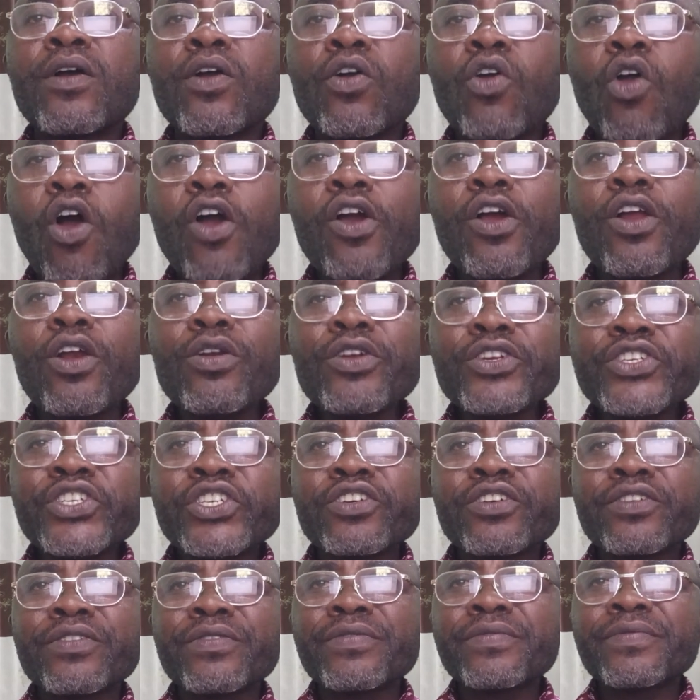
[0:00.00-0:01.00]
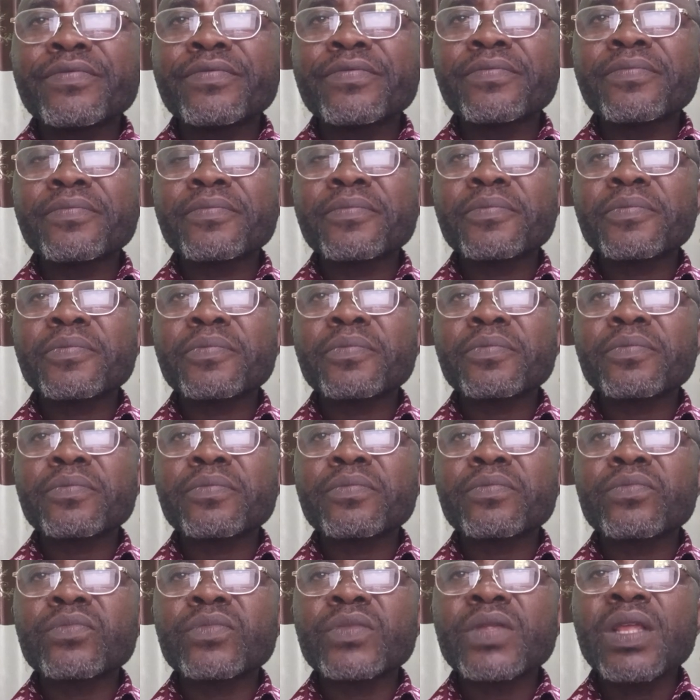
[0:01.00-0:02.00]
Conclusion.
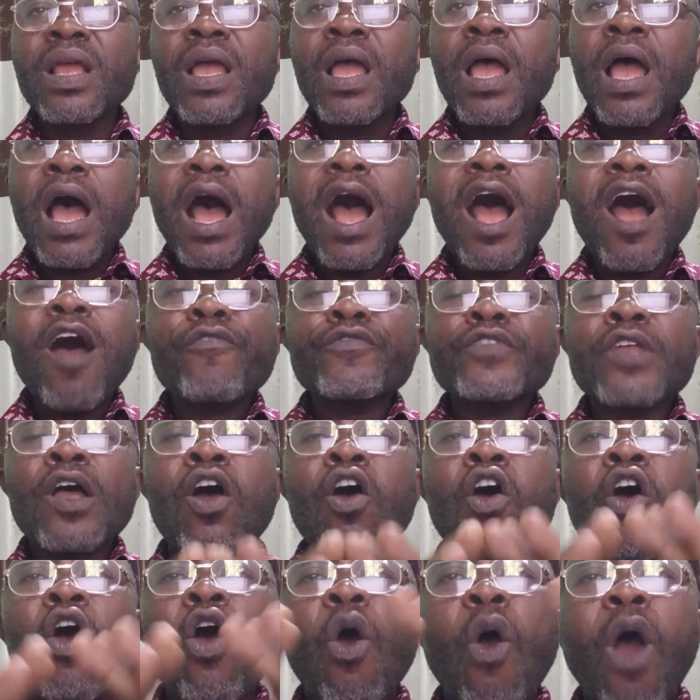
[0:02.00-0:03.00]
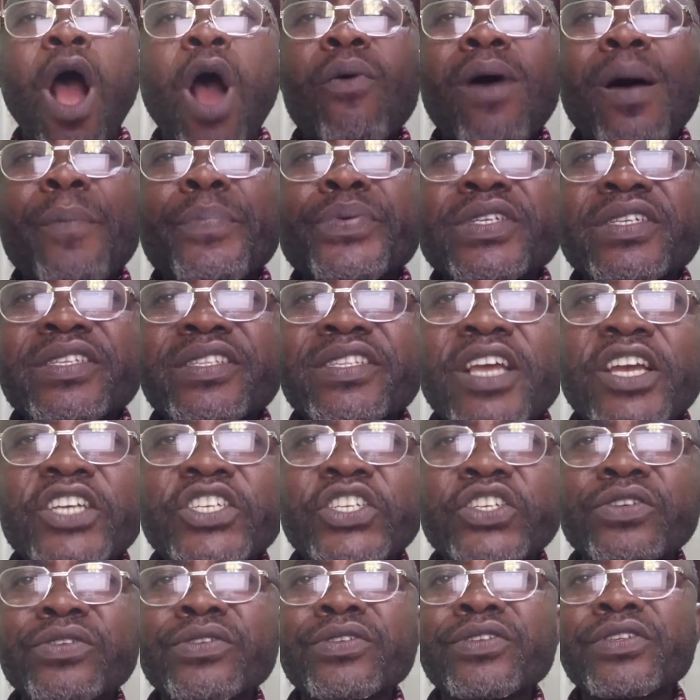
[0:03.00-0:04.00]
After all our
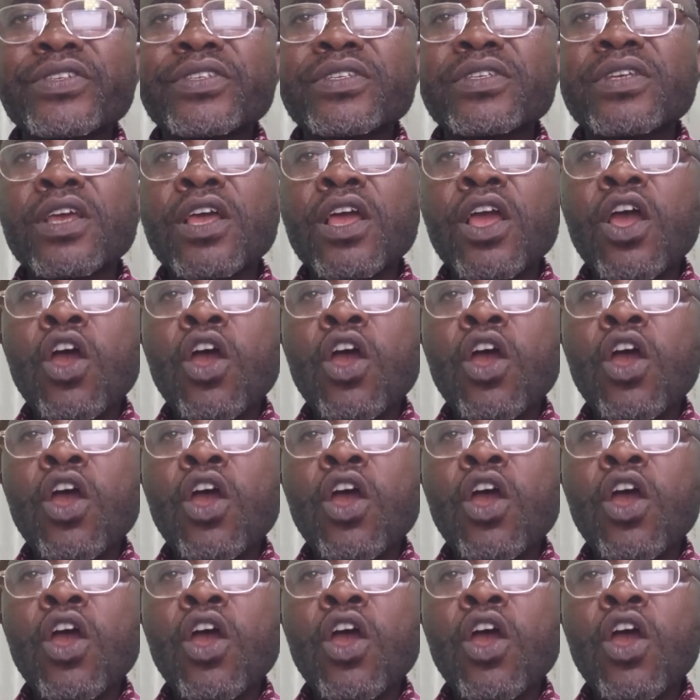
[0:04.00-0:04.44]
presentations,